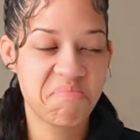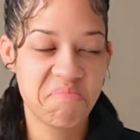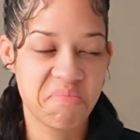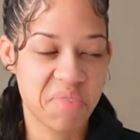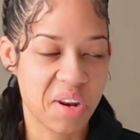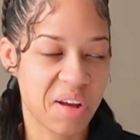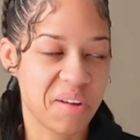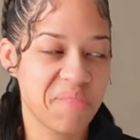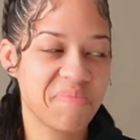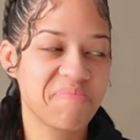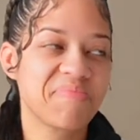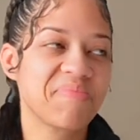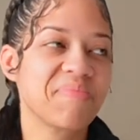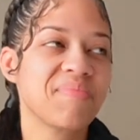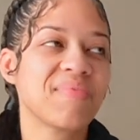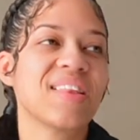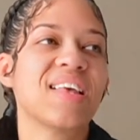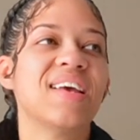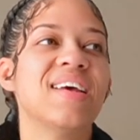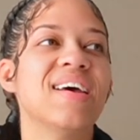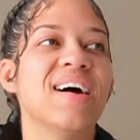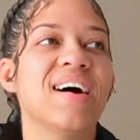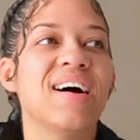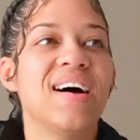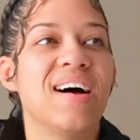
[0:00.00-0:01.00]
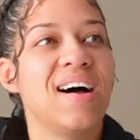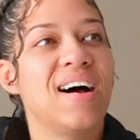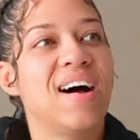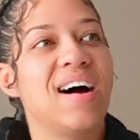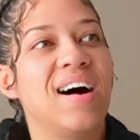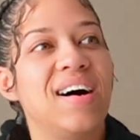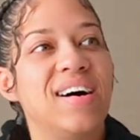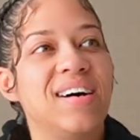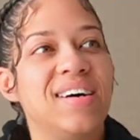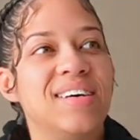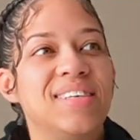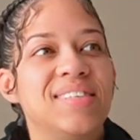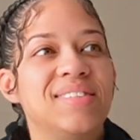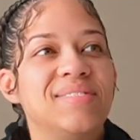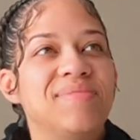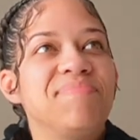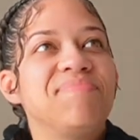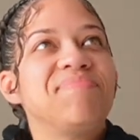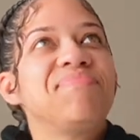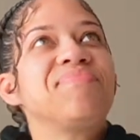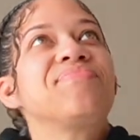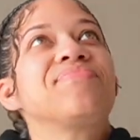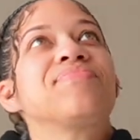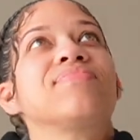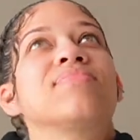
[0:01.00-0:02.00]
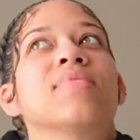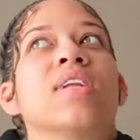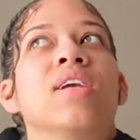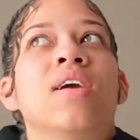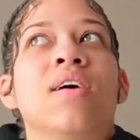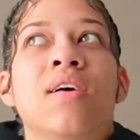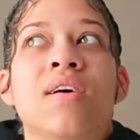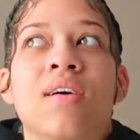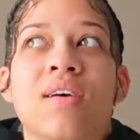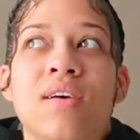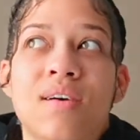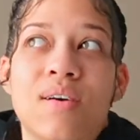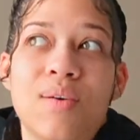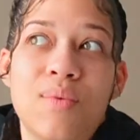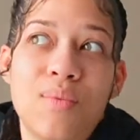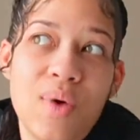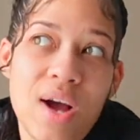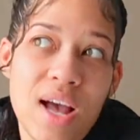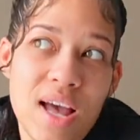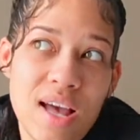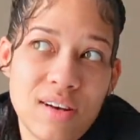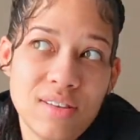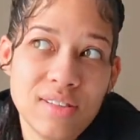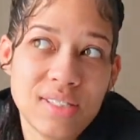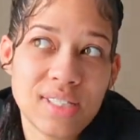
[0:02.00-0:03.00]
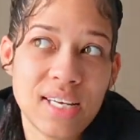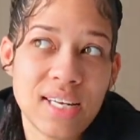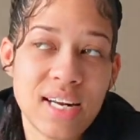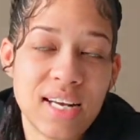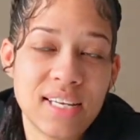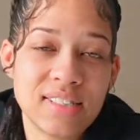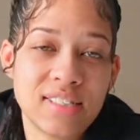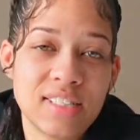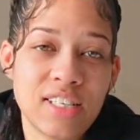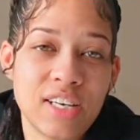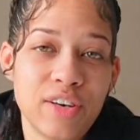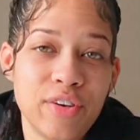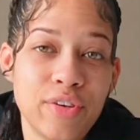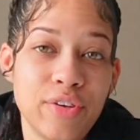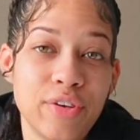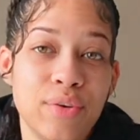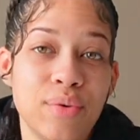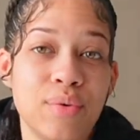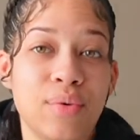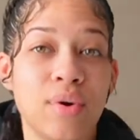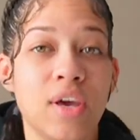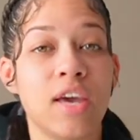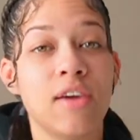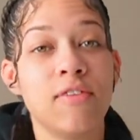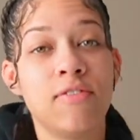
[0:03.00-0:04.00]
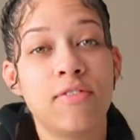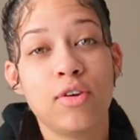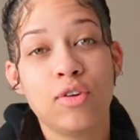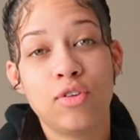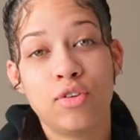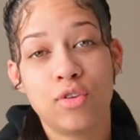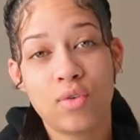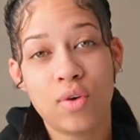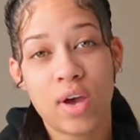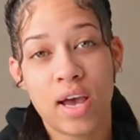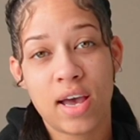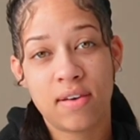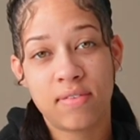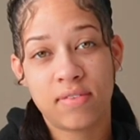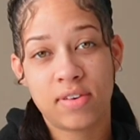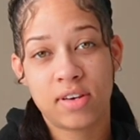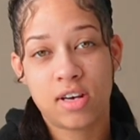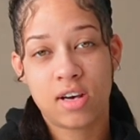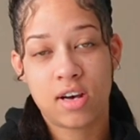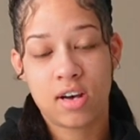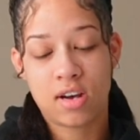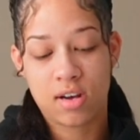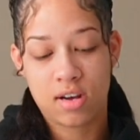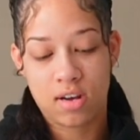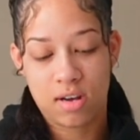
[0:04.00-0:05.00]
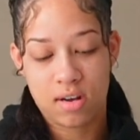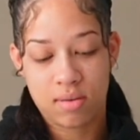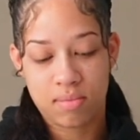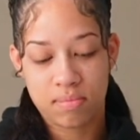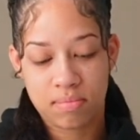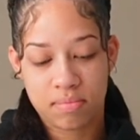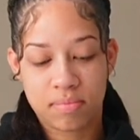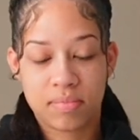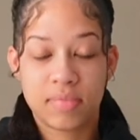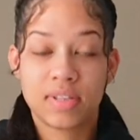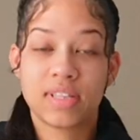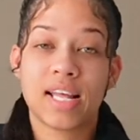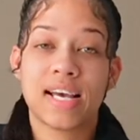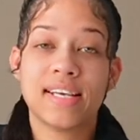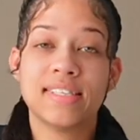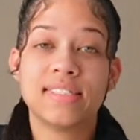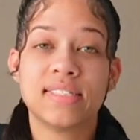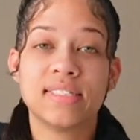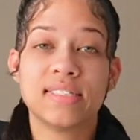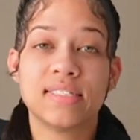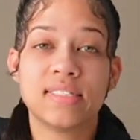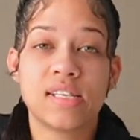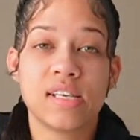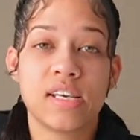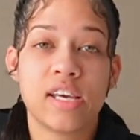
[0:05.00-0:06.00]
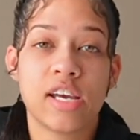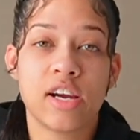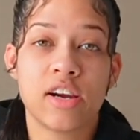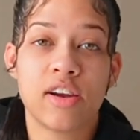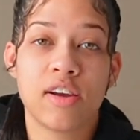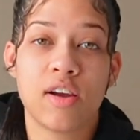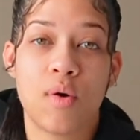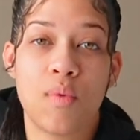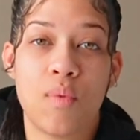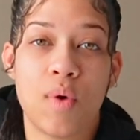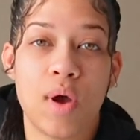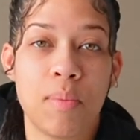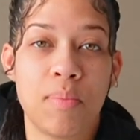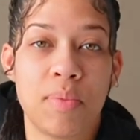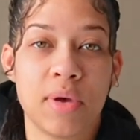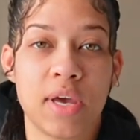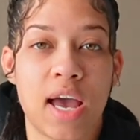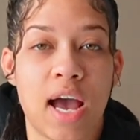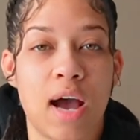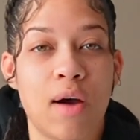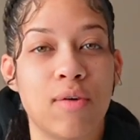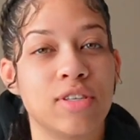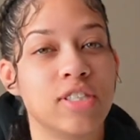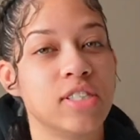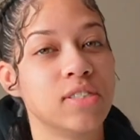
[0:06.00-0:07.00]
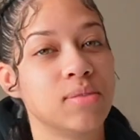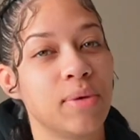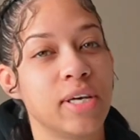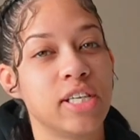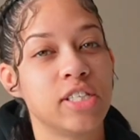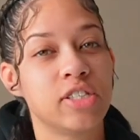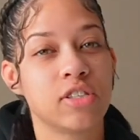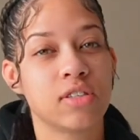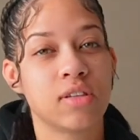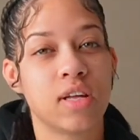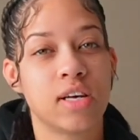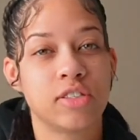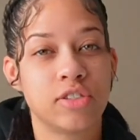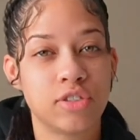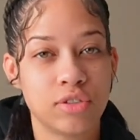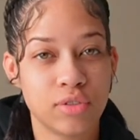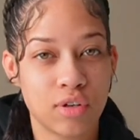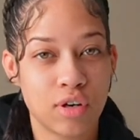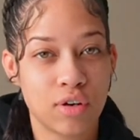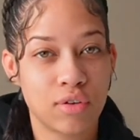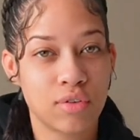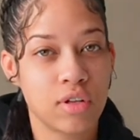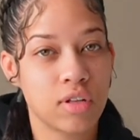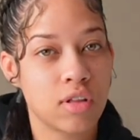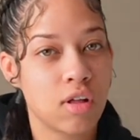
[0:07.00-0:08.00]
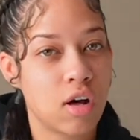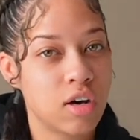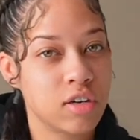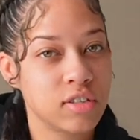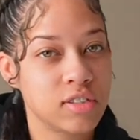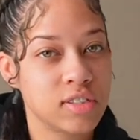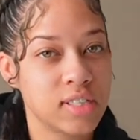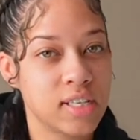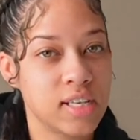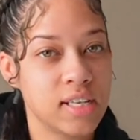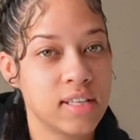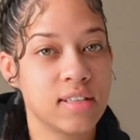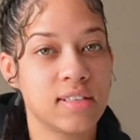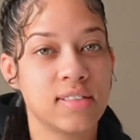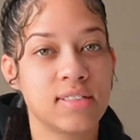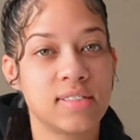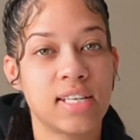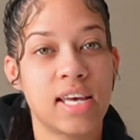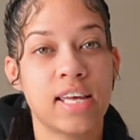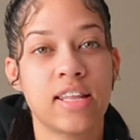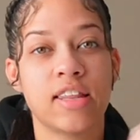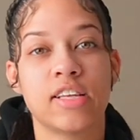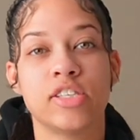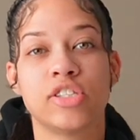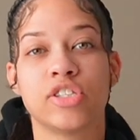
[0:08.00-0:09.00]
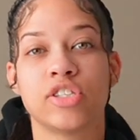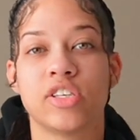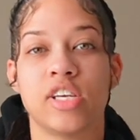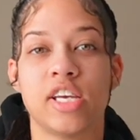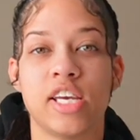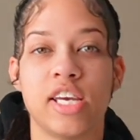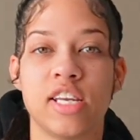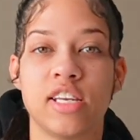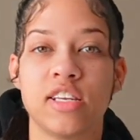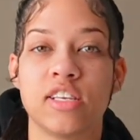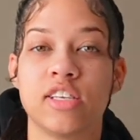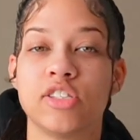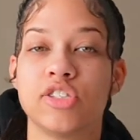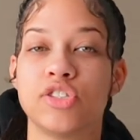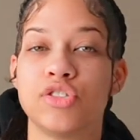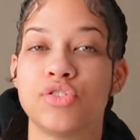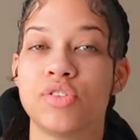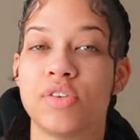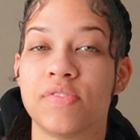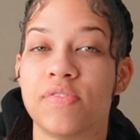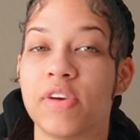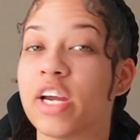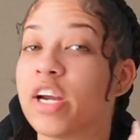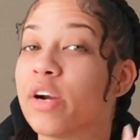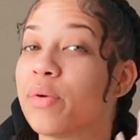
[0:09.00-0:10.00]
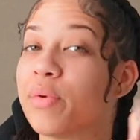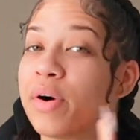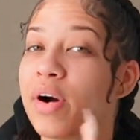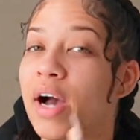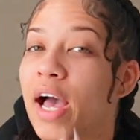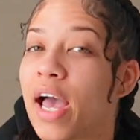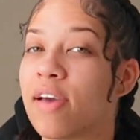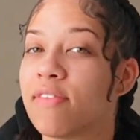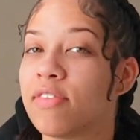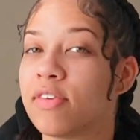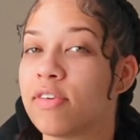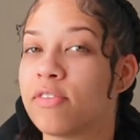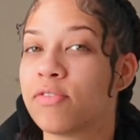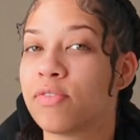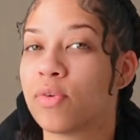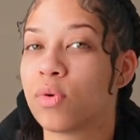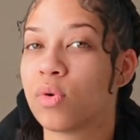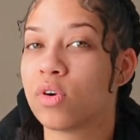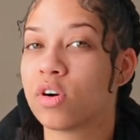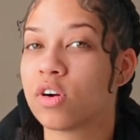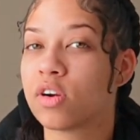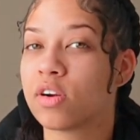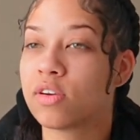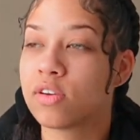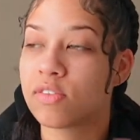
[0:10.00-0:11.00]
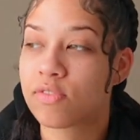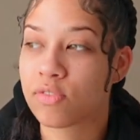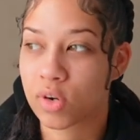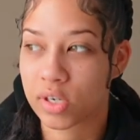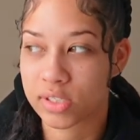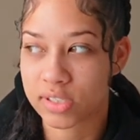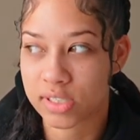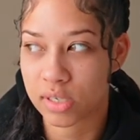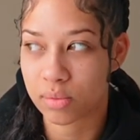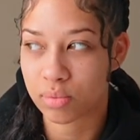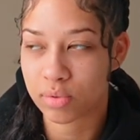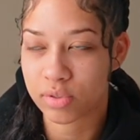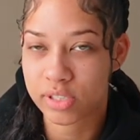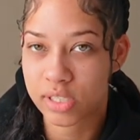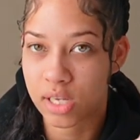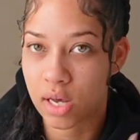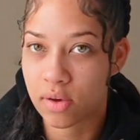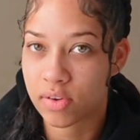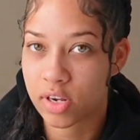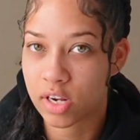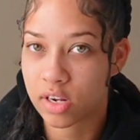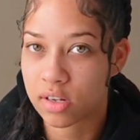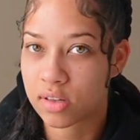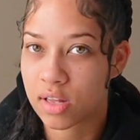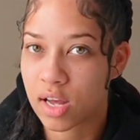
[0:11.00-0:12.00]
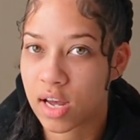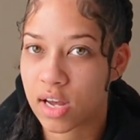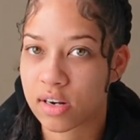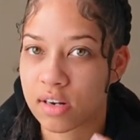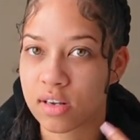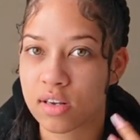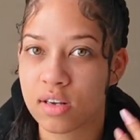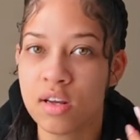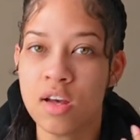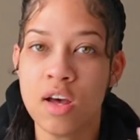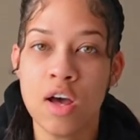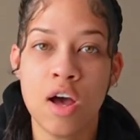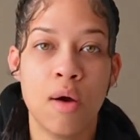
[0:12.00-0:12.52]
No. Um, what else can I tell you? If you do have a um, license to carry a weapon, I would just make sure that you know the laws in the state that you're in because you could very well have it for, for example, South Carolina.